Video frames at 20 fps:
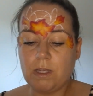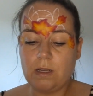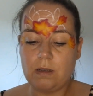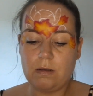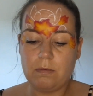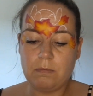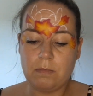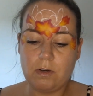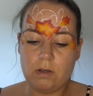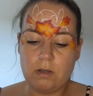
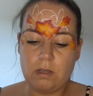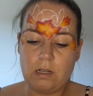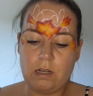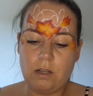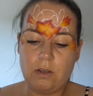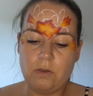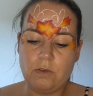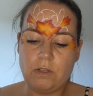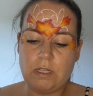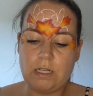And I'm gonna
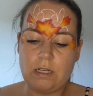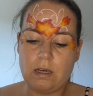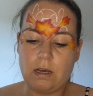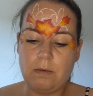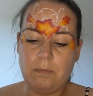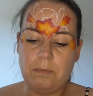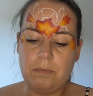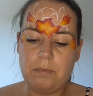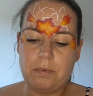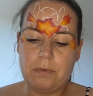load it
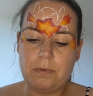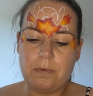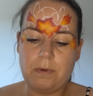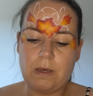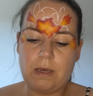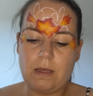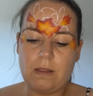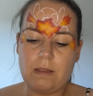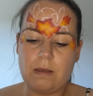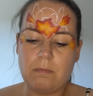up
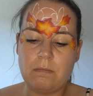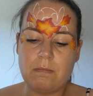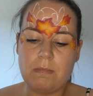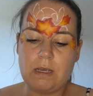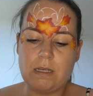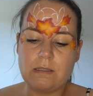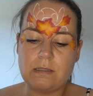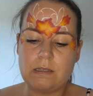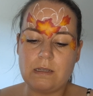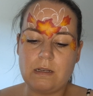and then
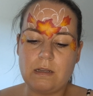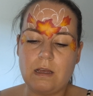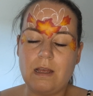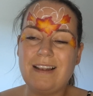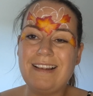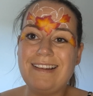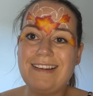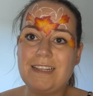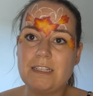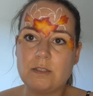mix in a
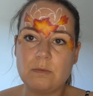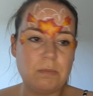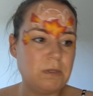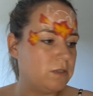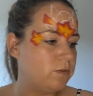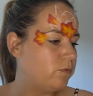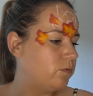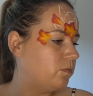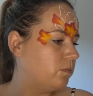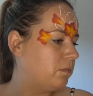little bit
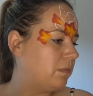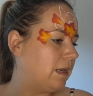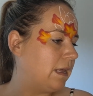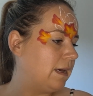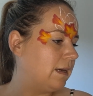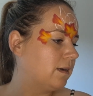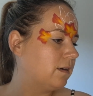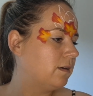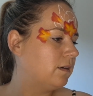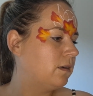of
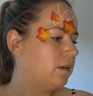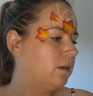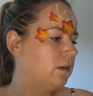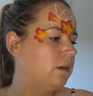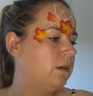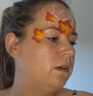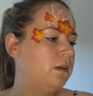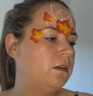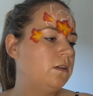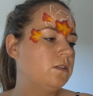black
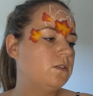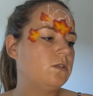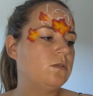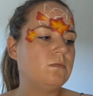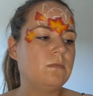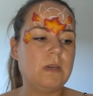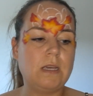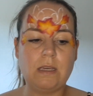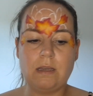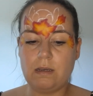to
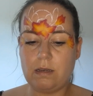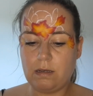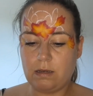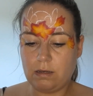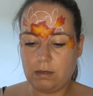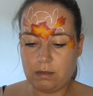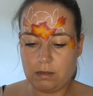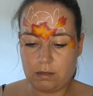make